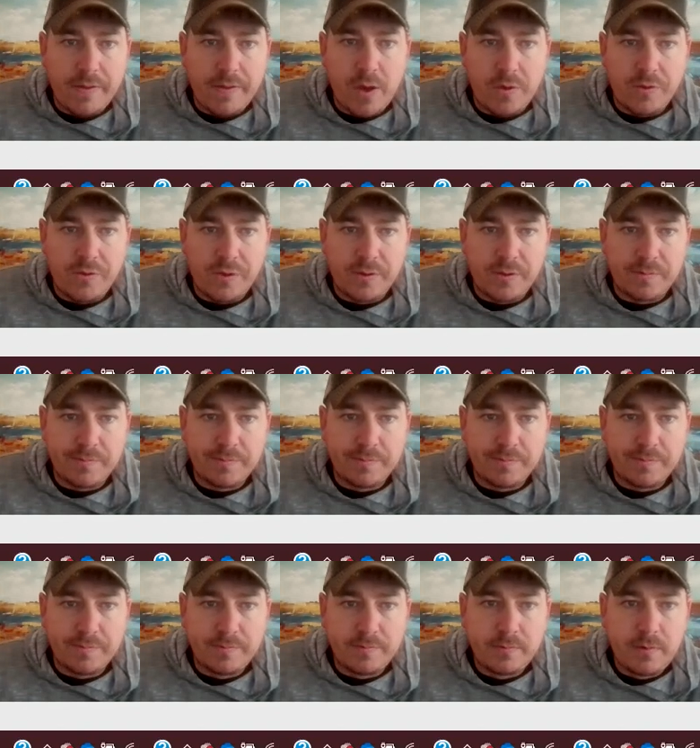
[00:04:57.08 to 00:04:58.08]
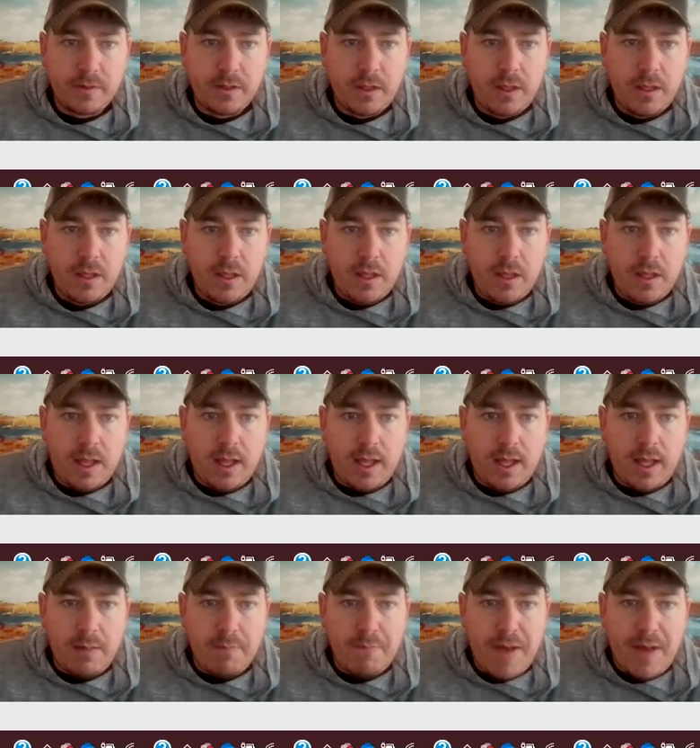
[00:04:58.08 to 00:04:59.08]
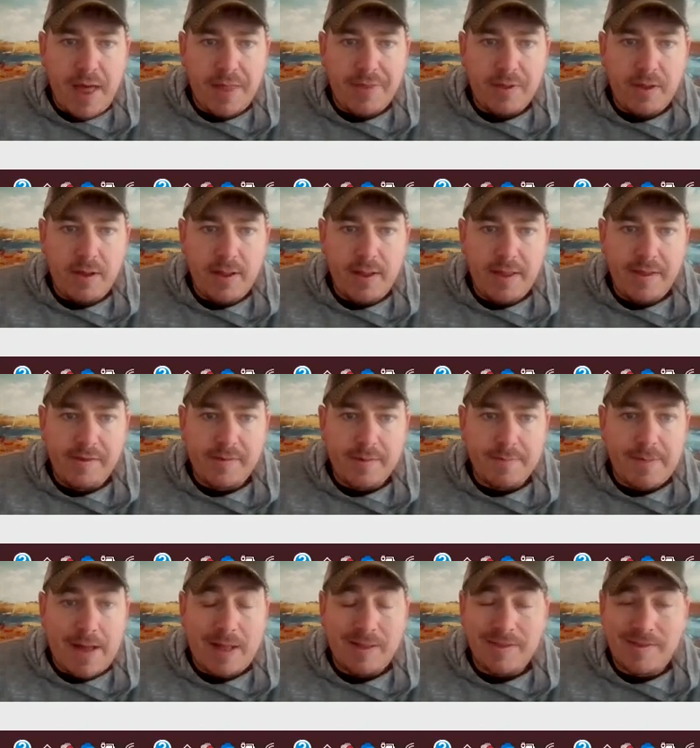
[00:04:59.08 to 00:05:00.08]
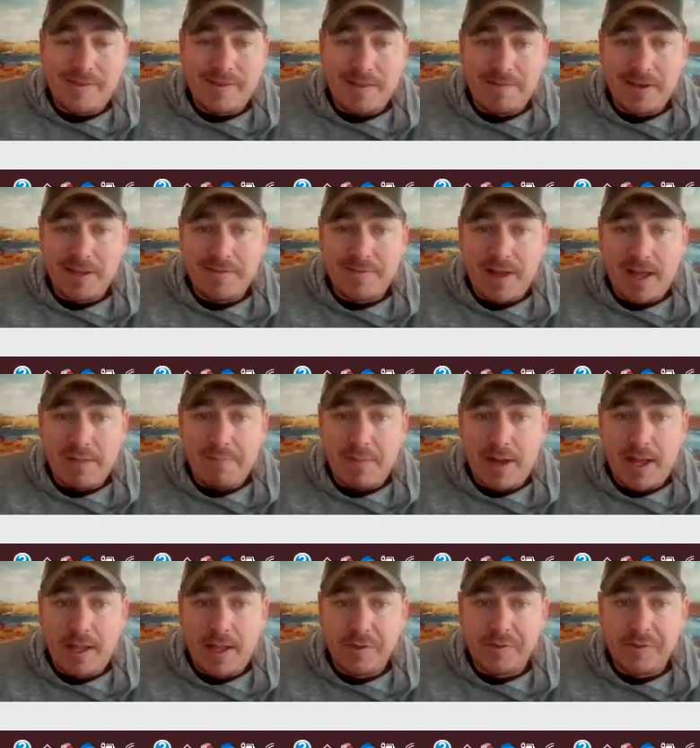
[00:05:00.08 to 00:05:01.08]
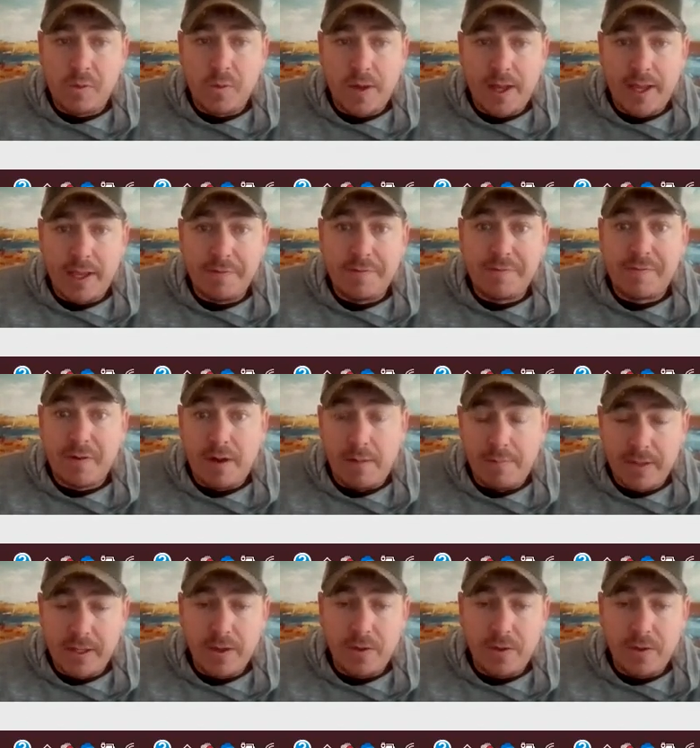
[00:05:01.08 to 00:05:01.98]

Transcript: on the ocean. Bethel is about 75 miles away from